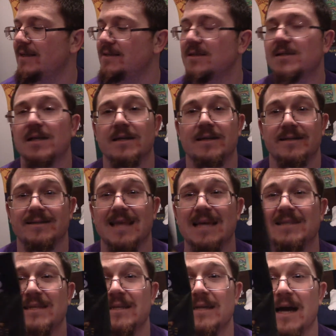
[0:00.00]
This is the
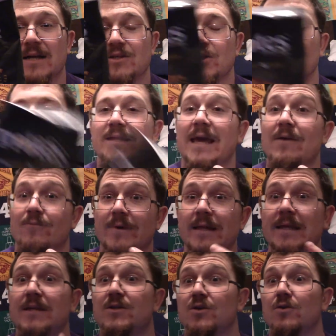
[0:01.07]
Zesty Nacho. They
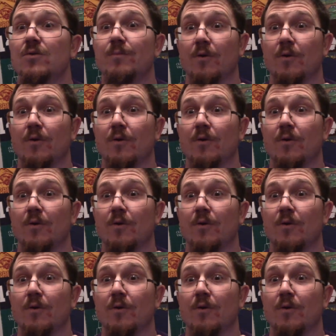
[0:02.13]
really do